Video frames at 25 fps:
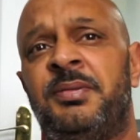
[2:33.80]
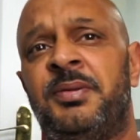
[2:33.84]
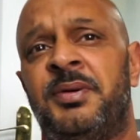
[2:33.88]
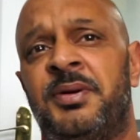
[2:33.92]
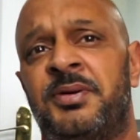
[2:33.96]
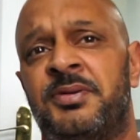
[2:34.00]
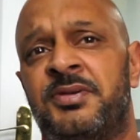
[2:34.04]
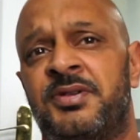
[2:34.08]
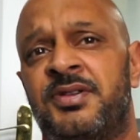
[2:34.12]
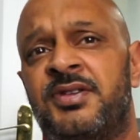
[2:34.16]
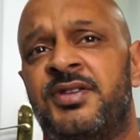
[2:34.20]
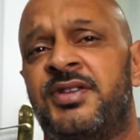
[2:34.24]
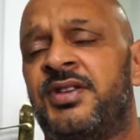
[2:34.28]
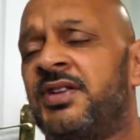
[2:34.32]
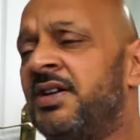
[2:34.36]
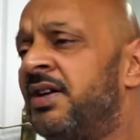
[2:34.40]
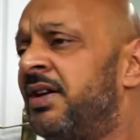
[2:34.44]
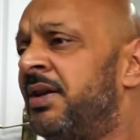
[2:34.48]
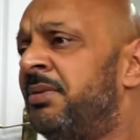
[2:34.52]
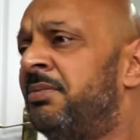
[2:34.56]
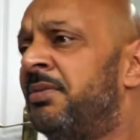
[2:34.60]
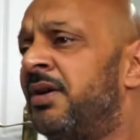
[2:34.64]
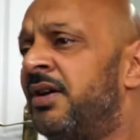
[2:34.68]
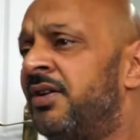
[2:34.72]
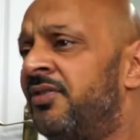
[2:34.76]
about
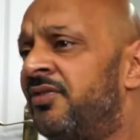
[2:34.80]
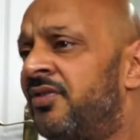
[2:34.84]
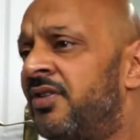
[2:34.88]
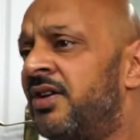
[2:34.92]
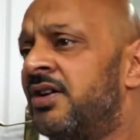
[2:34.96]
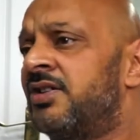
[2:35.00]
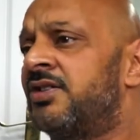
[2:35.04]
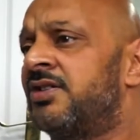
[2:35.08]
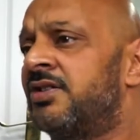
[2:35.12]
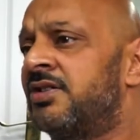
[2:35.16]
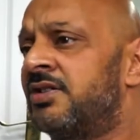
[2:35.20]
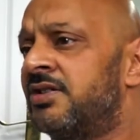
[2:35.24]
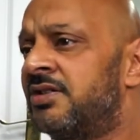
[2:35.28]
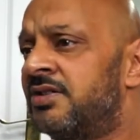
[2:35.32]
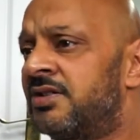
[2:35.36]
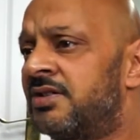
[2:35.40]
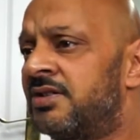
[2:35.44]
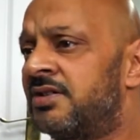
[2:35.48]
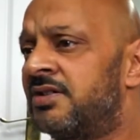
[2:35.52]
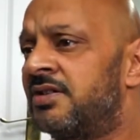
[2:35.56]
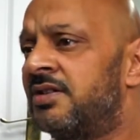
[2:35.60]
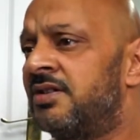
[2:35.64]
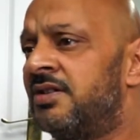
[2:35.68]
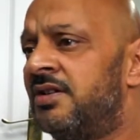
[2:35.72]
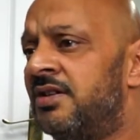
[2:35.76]
30
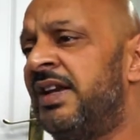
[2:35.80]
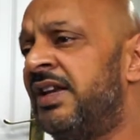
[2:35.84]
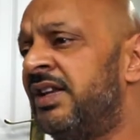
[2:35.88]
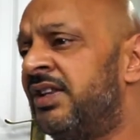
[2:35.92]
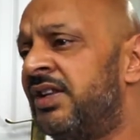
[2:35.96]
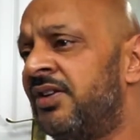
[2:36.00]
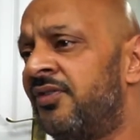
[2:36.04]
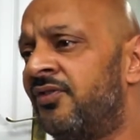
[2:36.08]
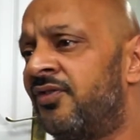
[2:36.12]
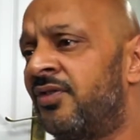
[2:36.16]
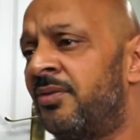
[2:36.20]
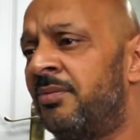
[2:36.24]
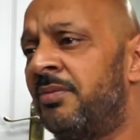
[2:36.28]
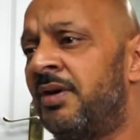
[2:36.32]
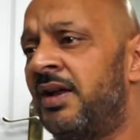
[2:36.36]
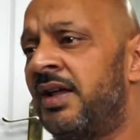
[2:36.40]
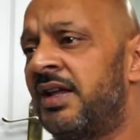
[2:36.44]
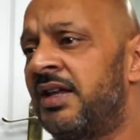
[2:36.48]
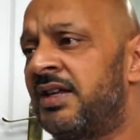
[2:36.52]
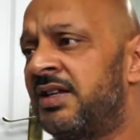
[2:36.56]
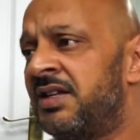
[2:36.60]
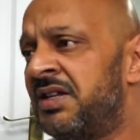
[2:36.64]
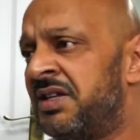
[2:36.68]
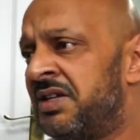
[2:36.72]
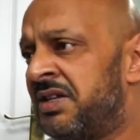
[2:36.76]
manufacturers, anything from
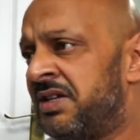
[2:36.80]
like